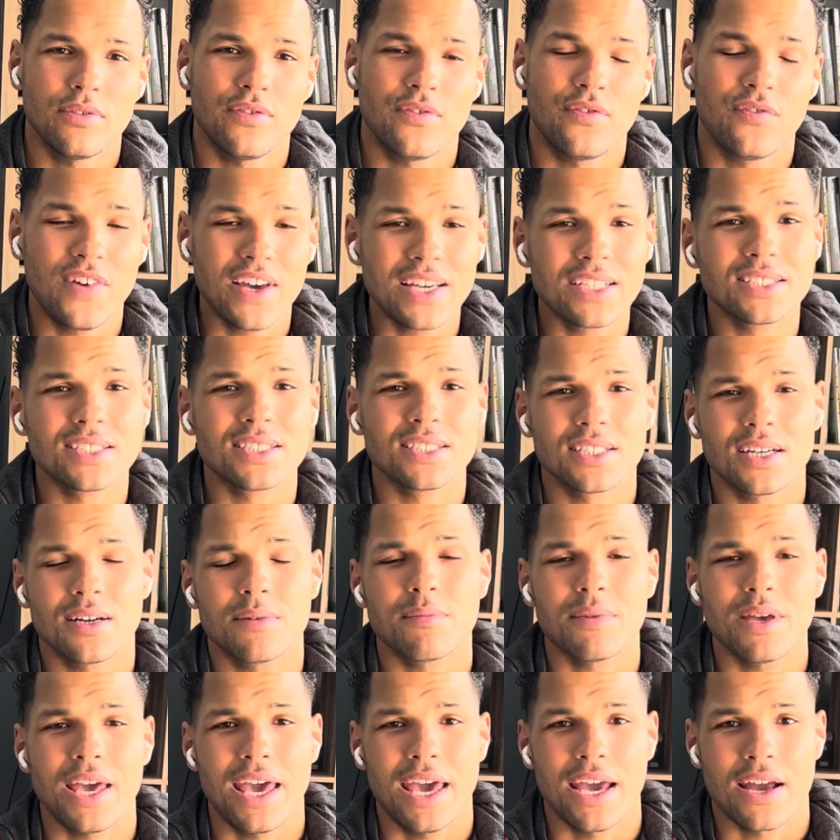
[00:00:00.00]
fix some
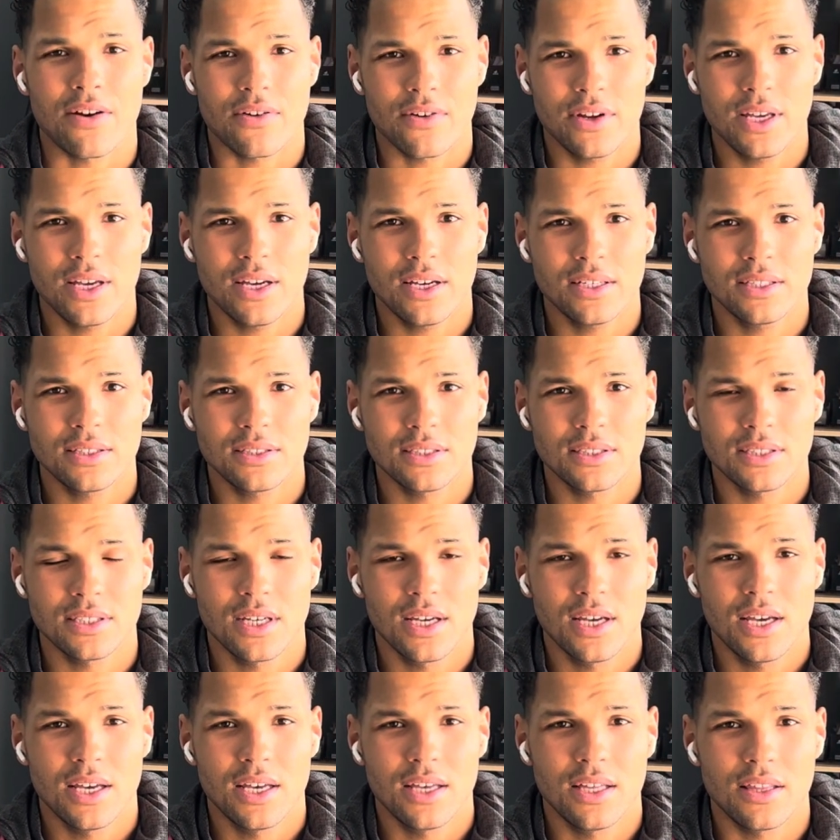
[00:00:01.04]
areas
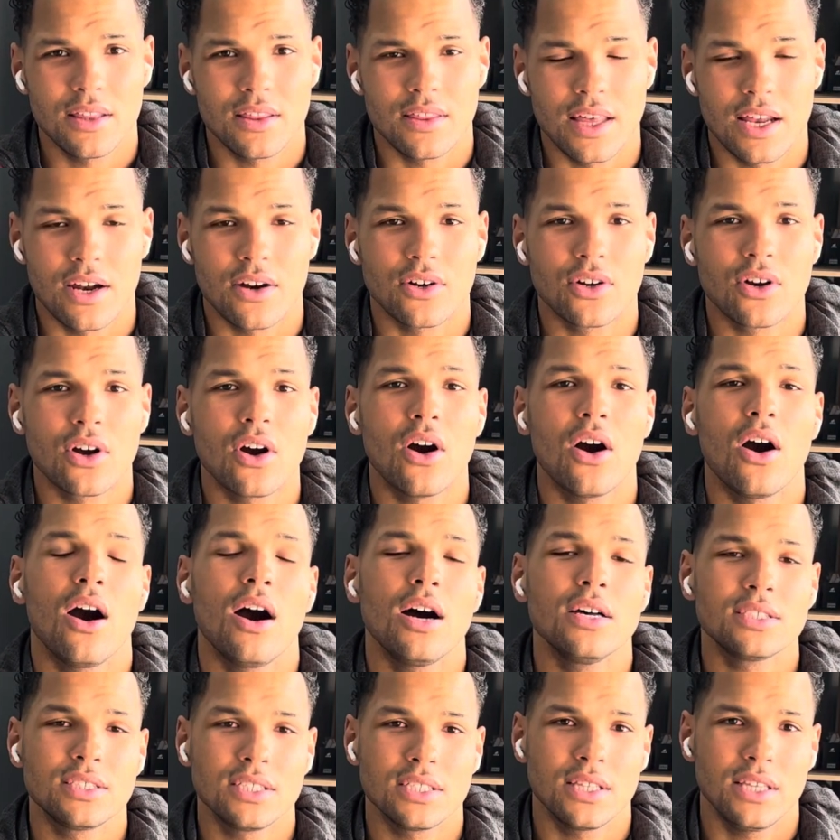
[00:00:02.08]
that are
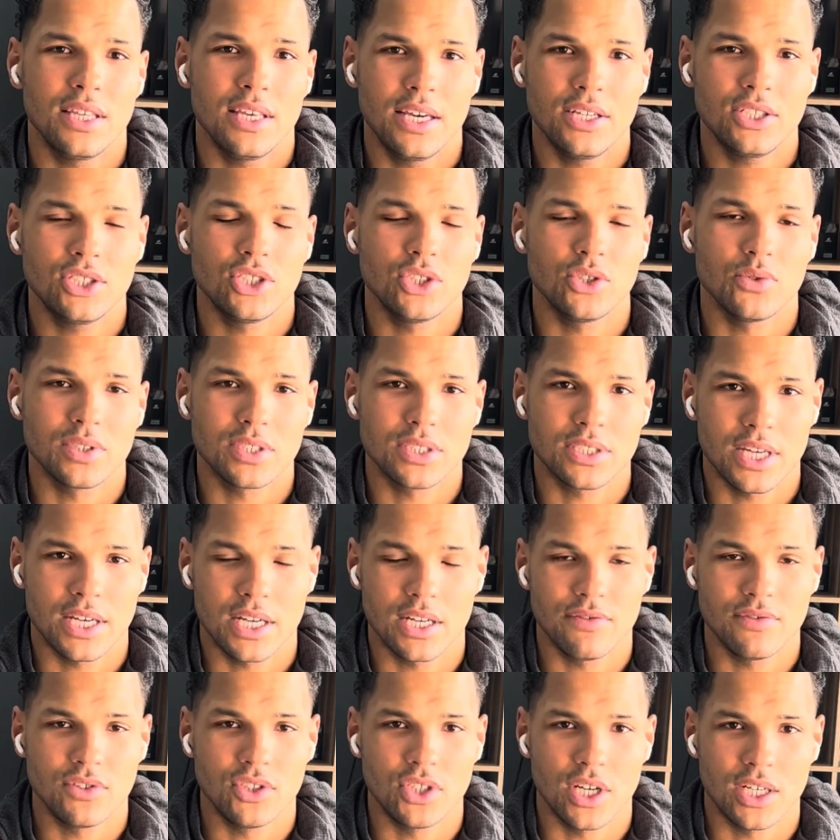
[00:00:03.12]
causing the issue instead
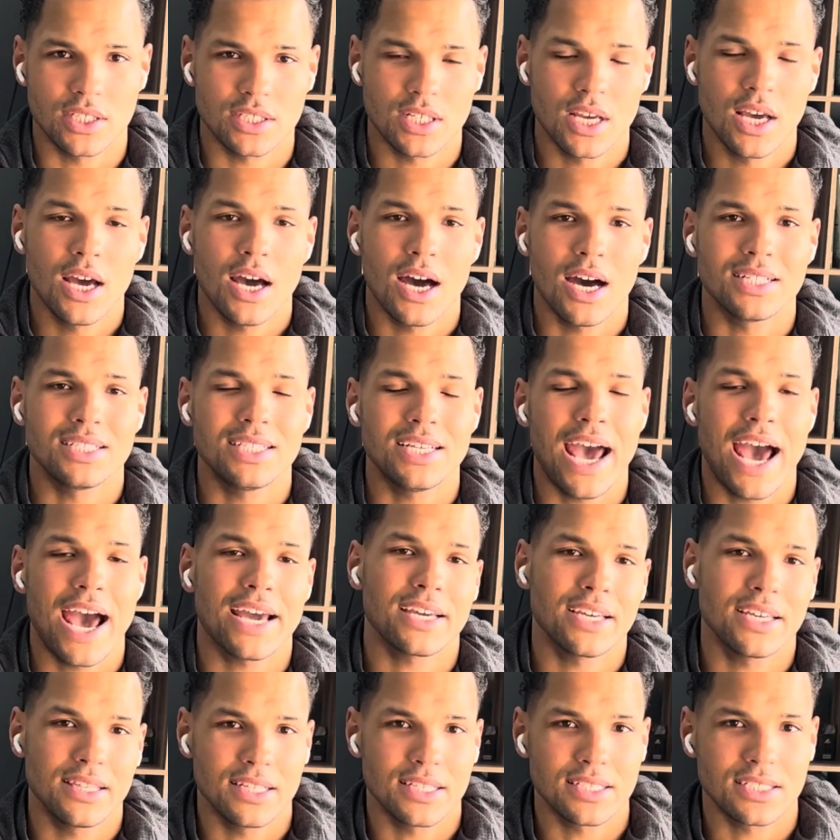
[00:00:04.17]
of just
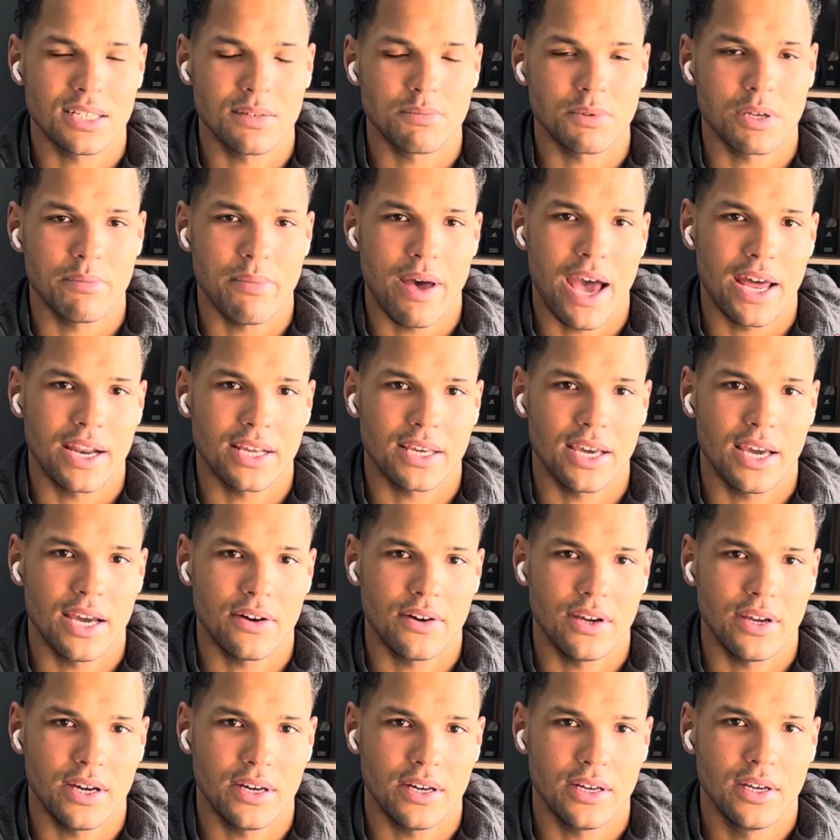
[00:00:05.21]
attacking the symptomatic
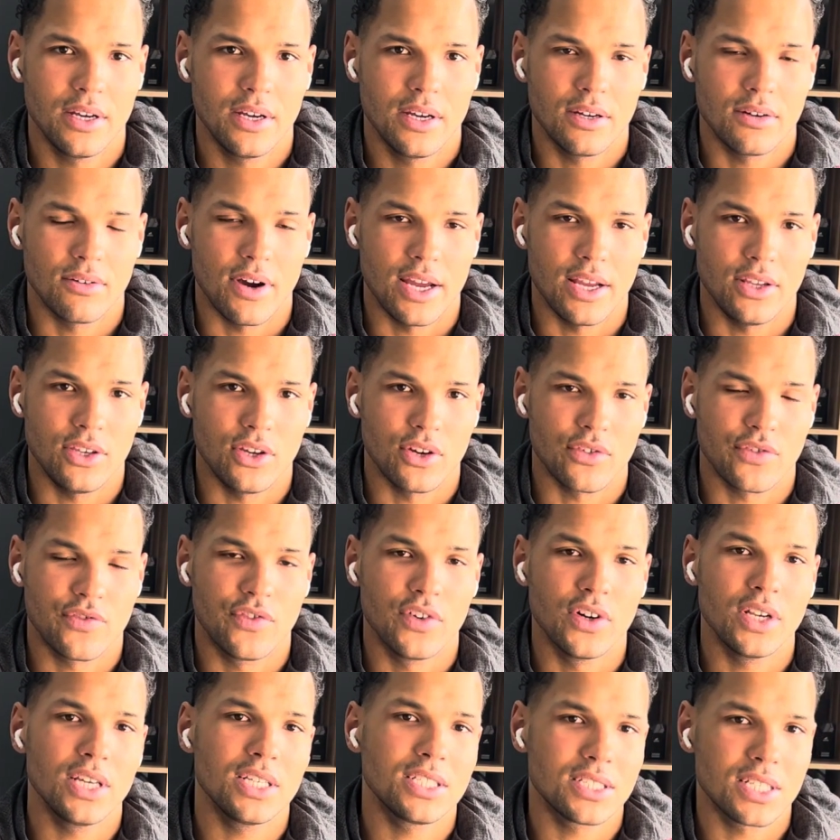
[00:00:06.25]
area, right? Your
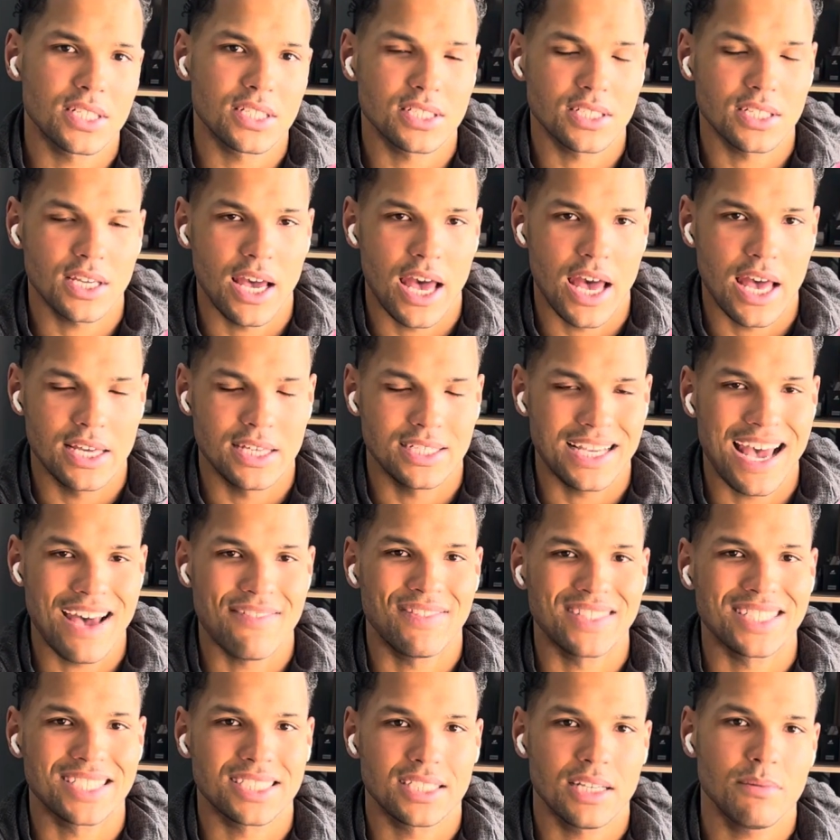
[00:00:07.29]
foot is
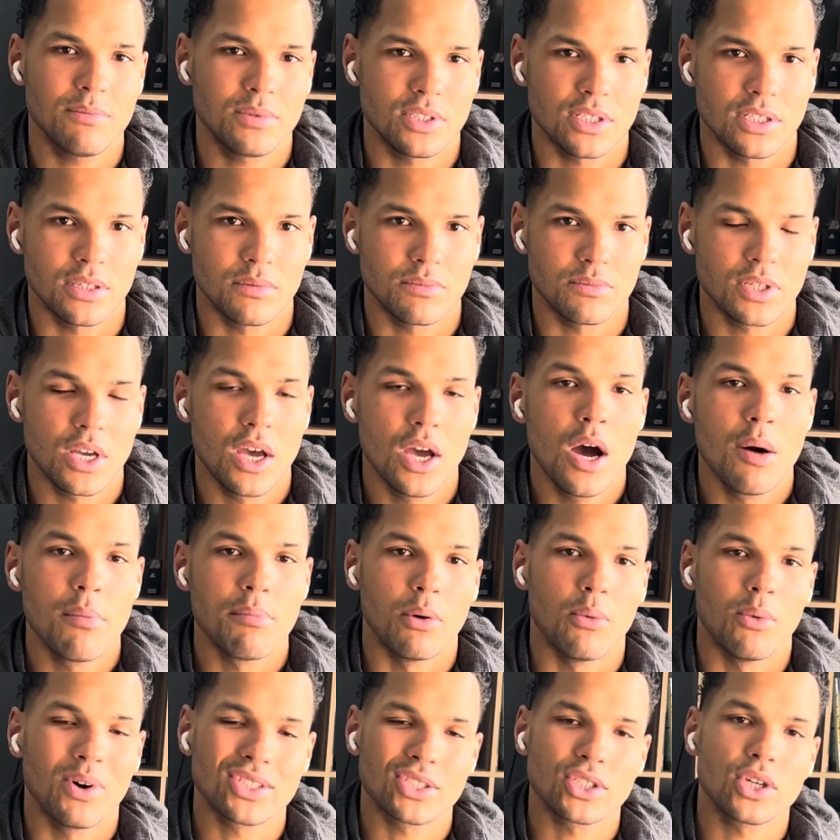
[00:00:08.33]
having symptoms, but
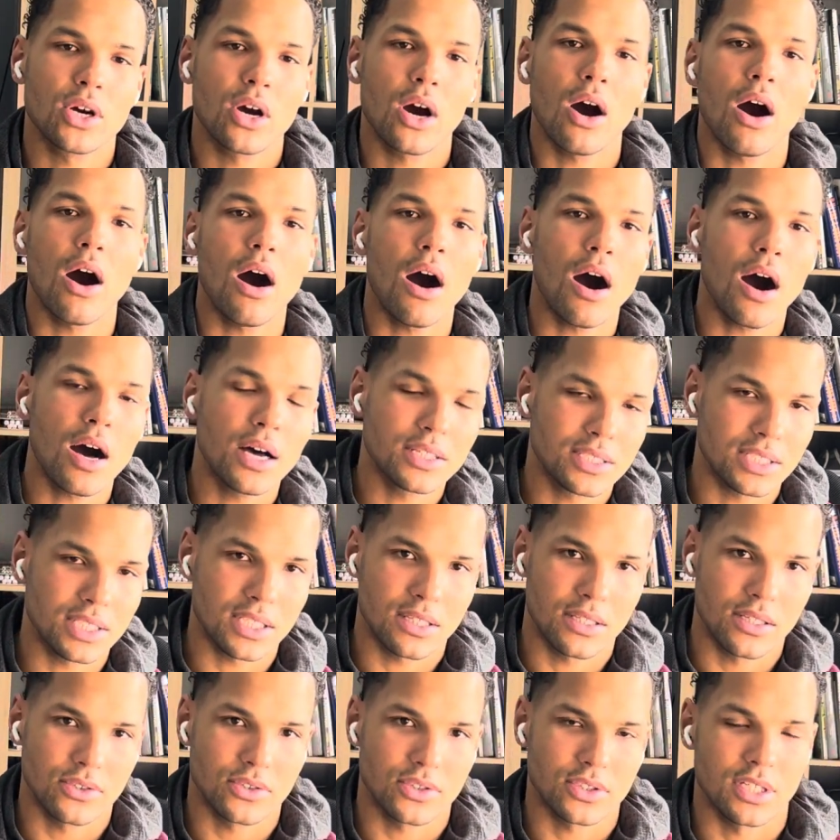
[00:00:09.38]
what's causing
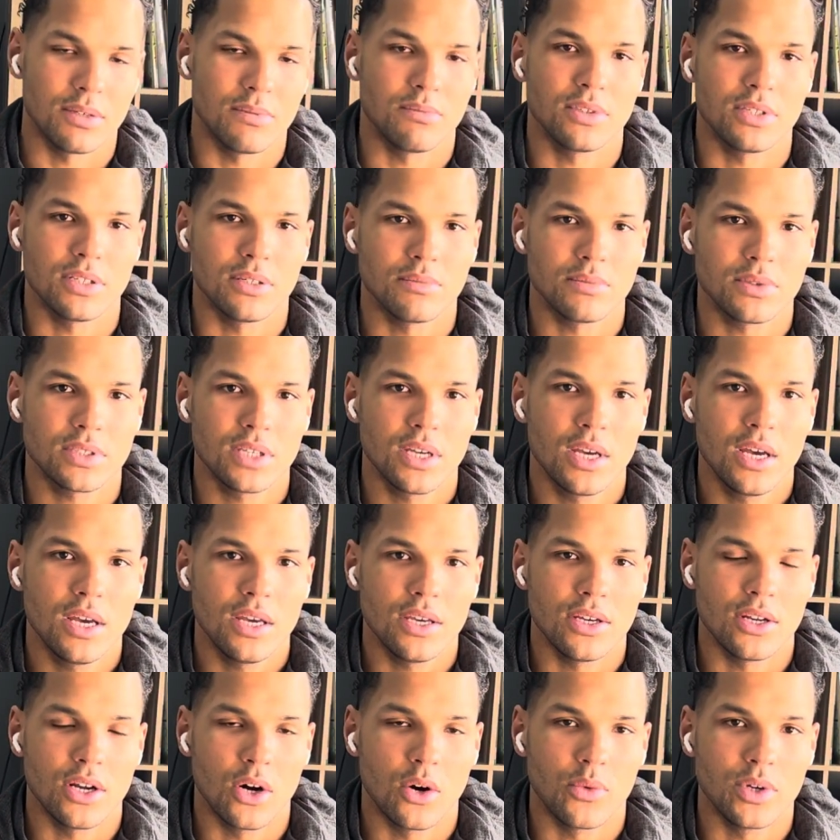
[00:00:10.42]
those symptoms?
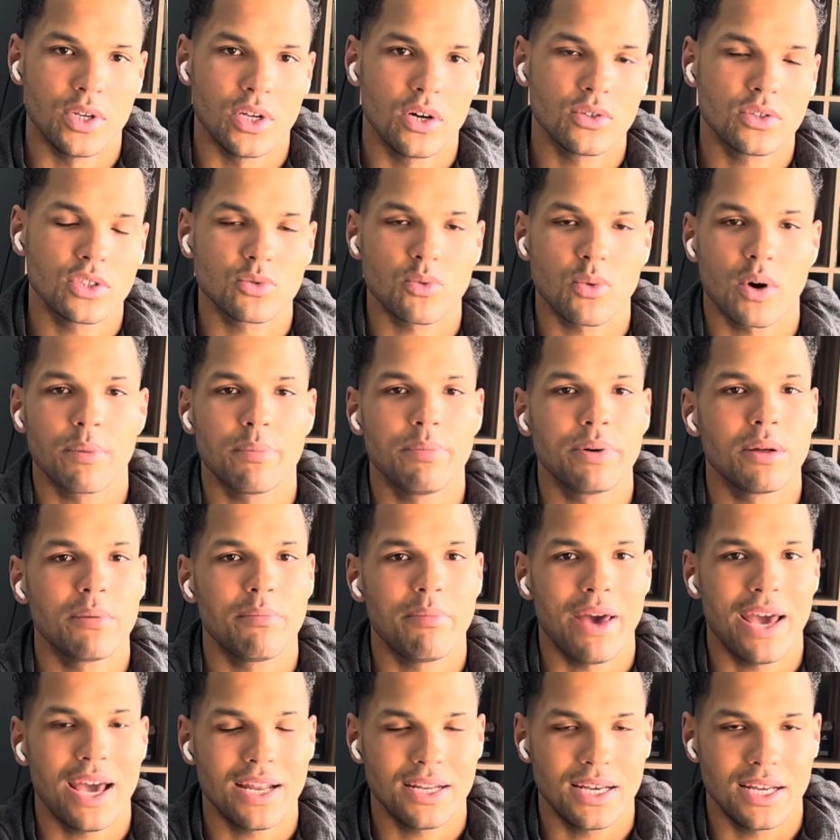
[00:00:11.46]
We don't just want to put a
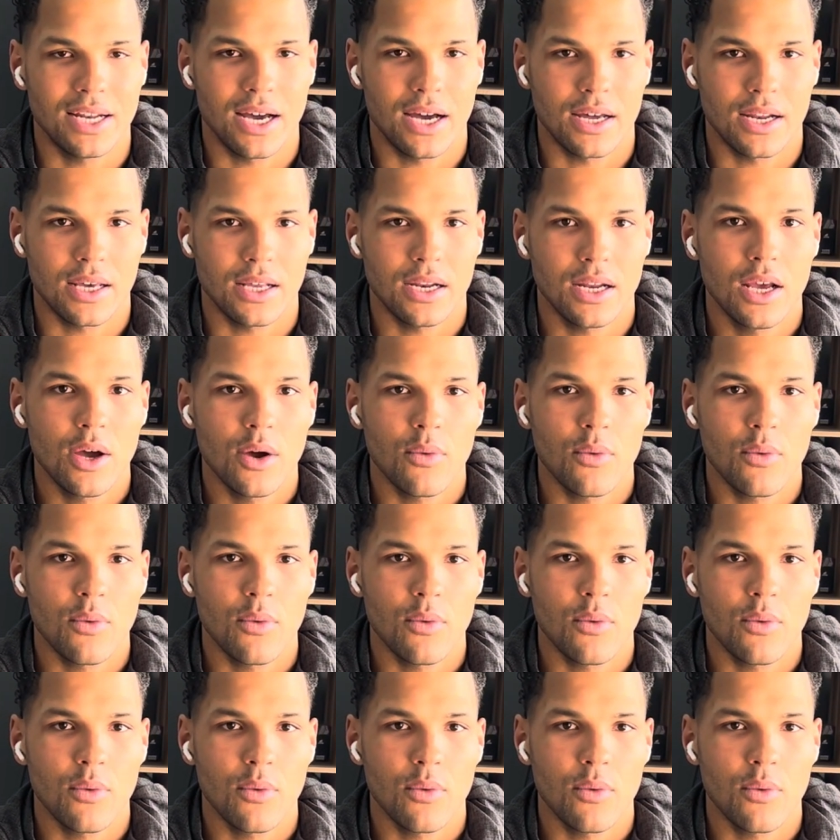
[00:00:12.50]
Band-Aid on it.